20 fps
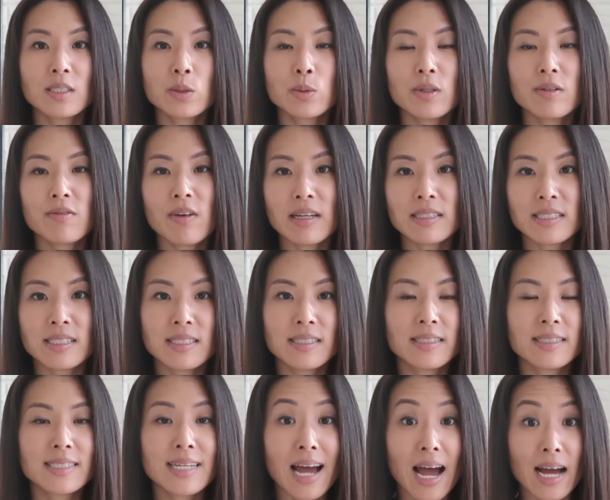to invest in a
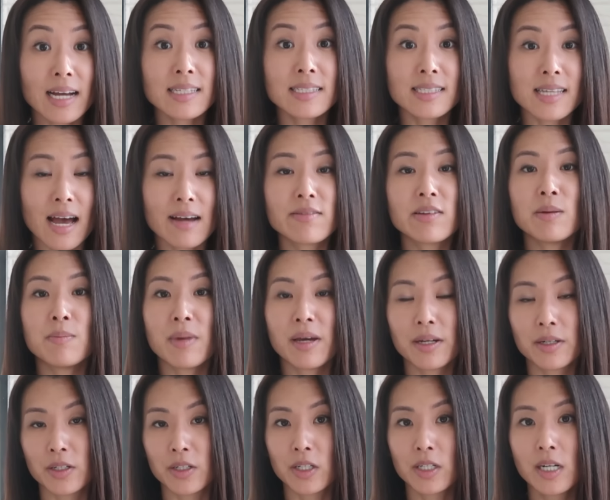tax-savvy
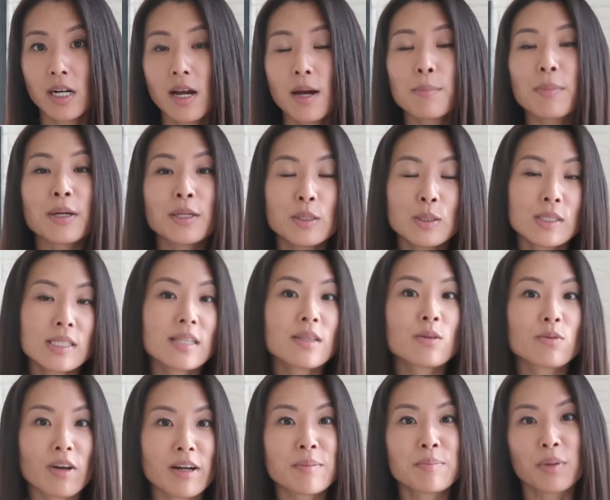manner by using
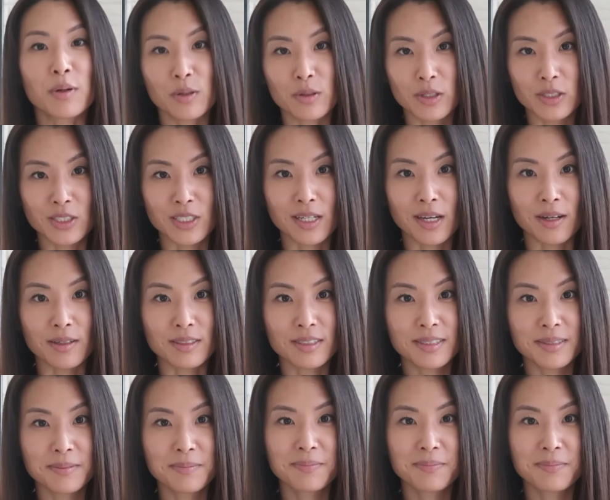the right brokerage accounts.